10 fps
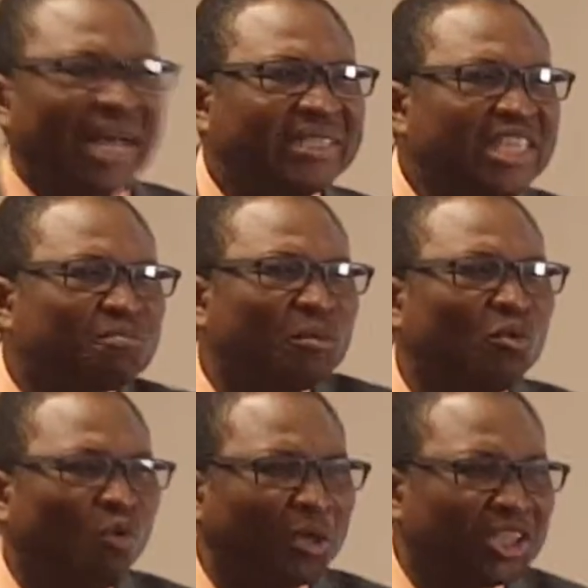Can these
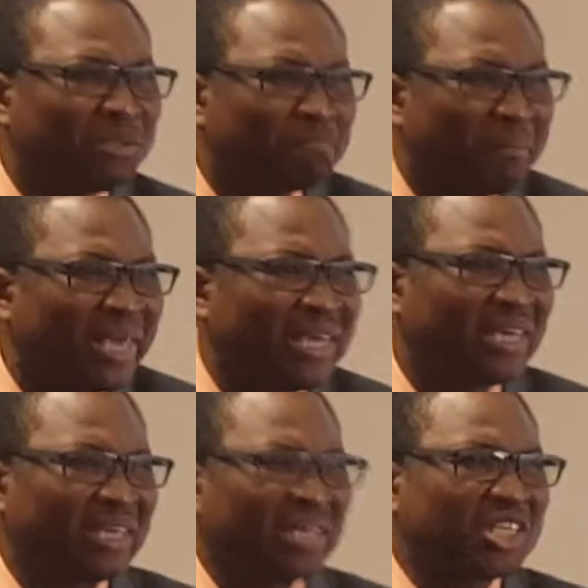people worship me
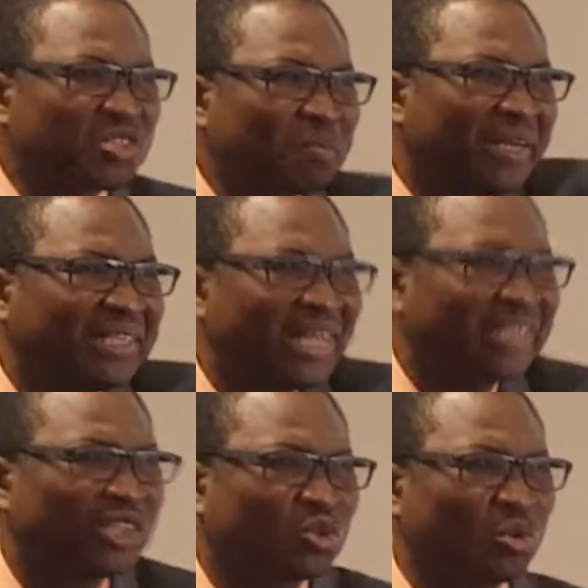in spirit
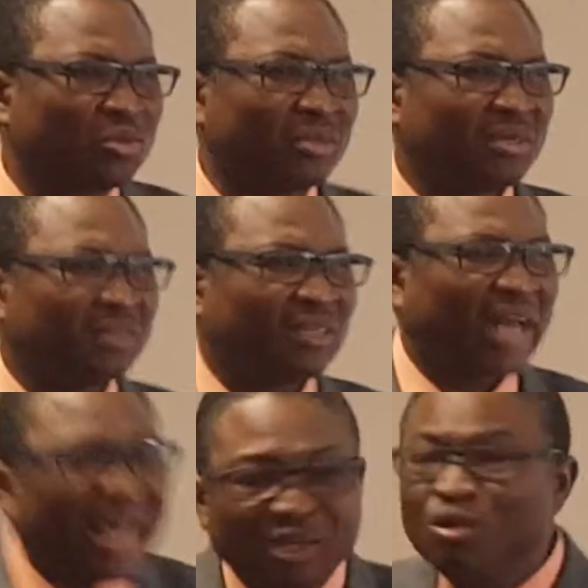and in truth?
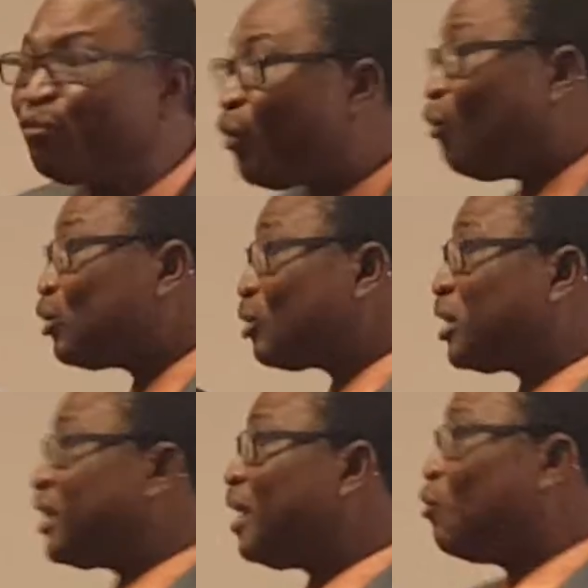I look forward to
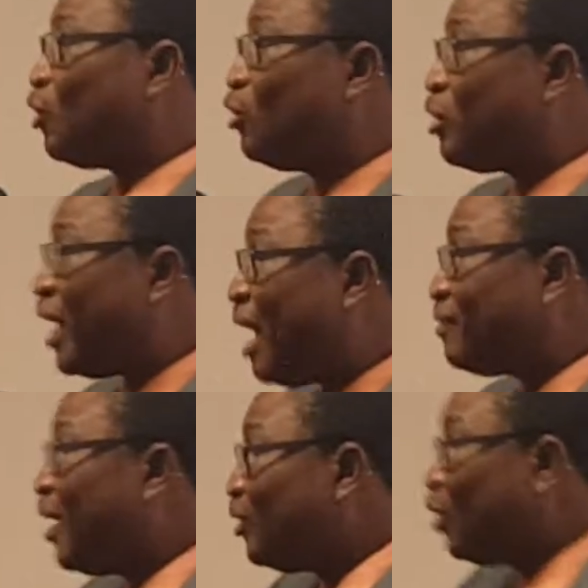the day we're going to
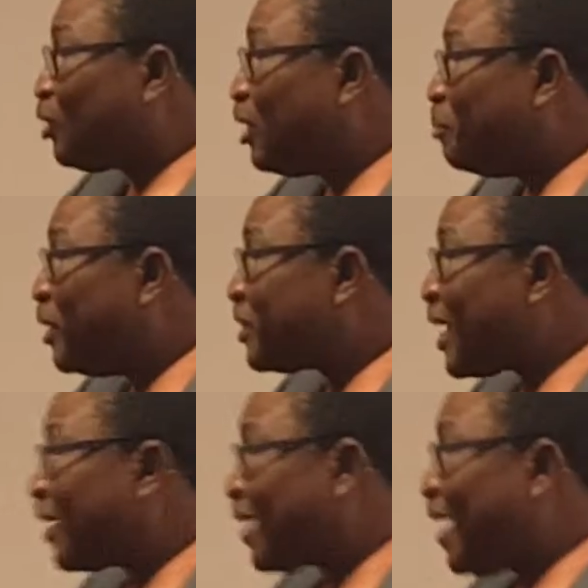have not only
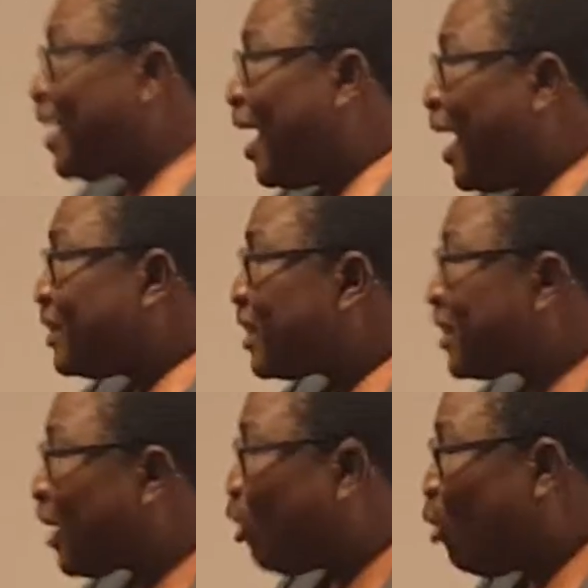Minister Greg and
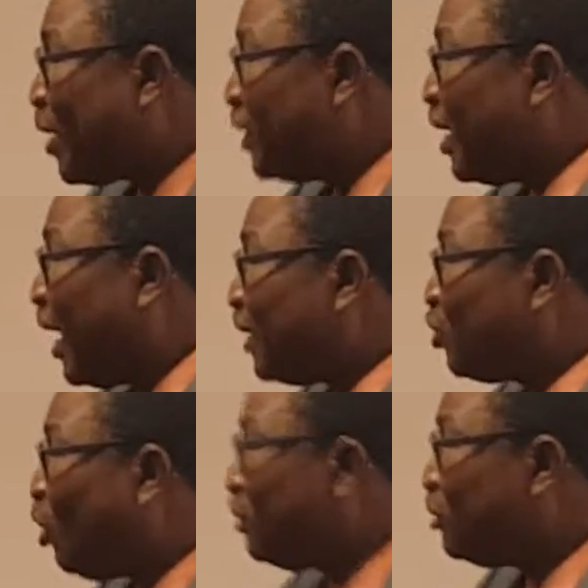Sister Corinne and
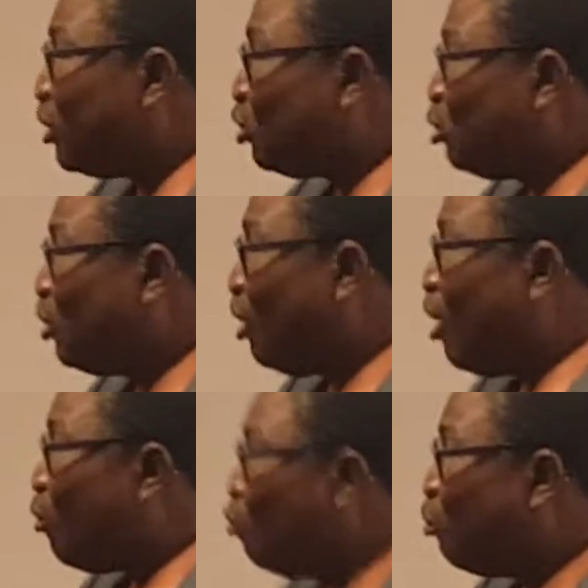John Jr.,
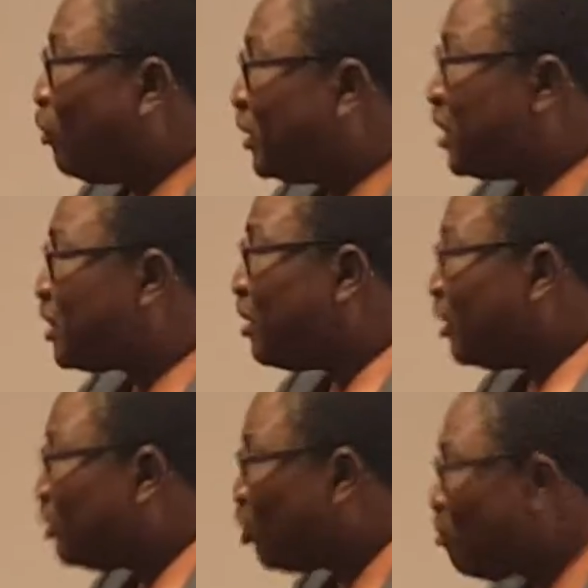but this
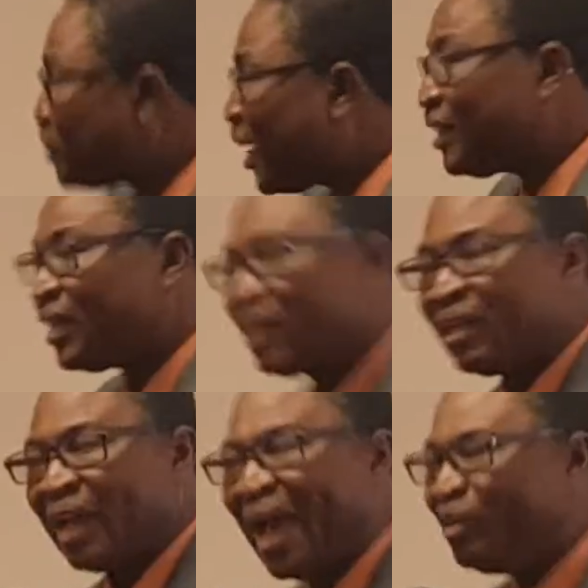drum set,
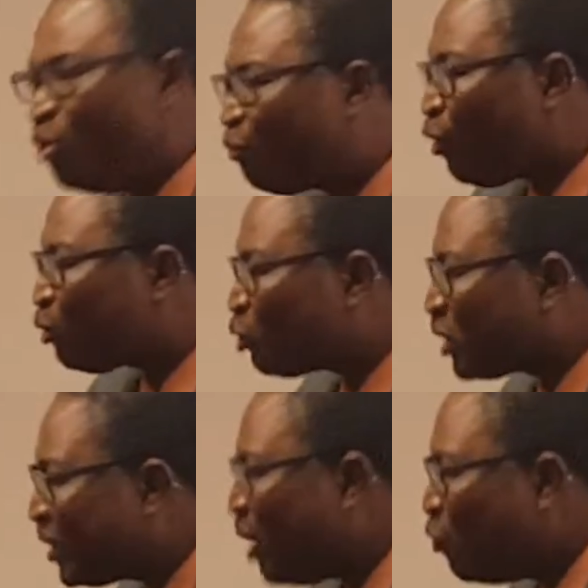I look forward to
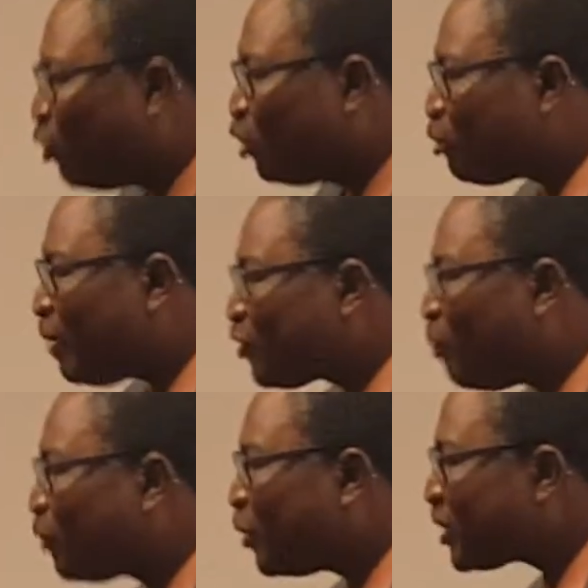the day we're going to have
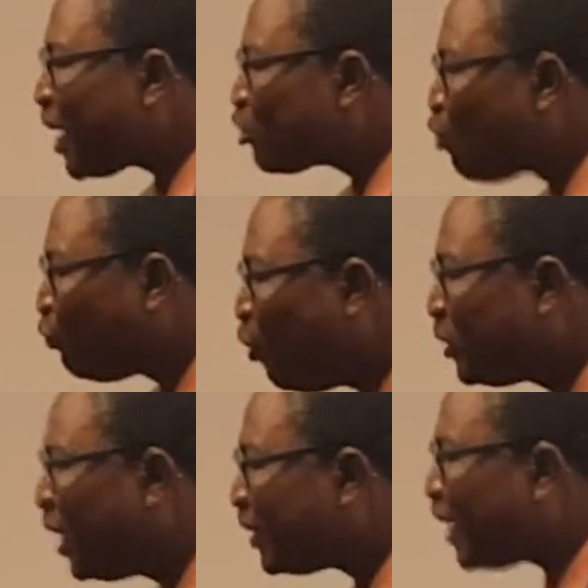someone with
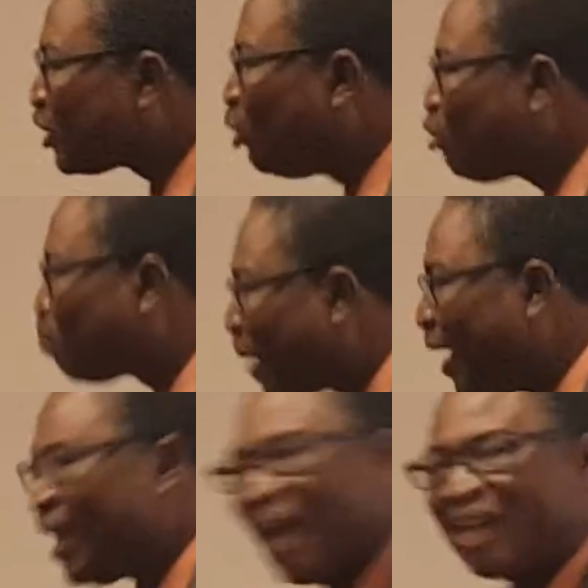saxophone that's going to
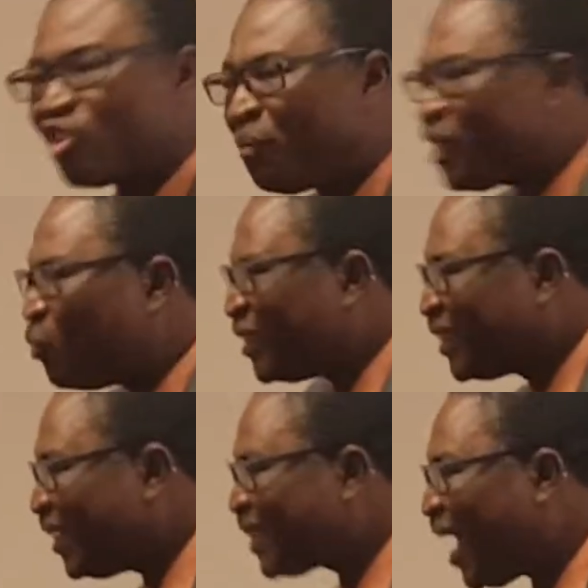play and somebody
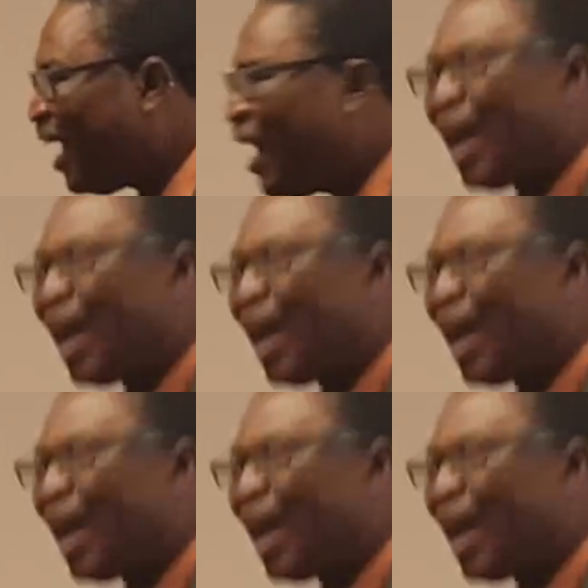with guitar,